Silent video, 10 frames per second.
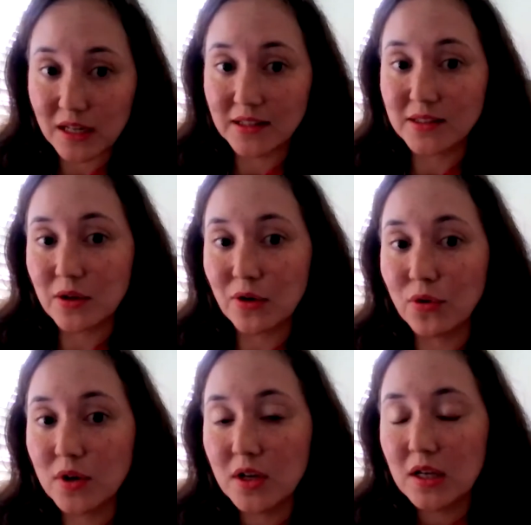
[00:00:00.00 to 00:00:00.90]
And
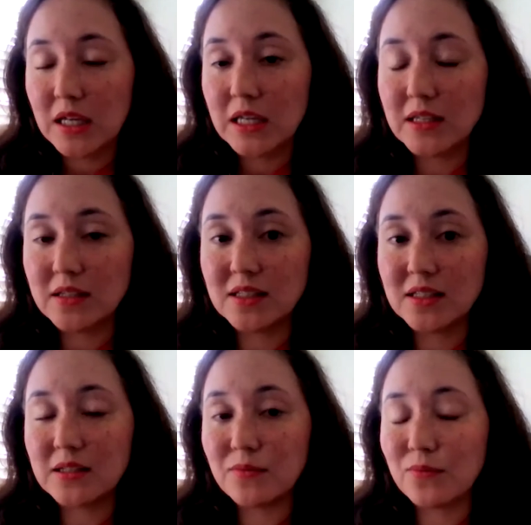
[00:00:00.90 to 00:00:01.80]
so
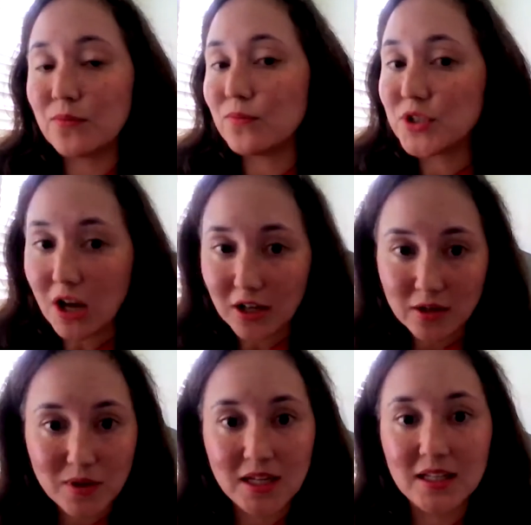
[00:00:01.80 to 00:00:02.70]
his
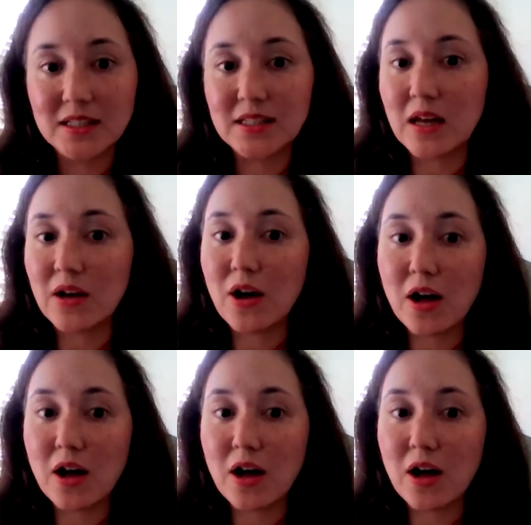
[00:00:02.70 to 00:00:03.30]
documents,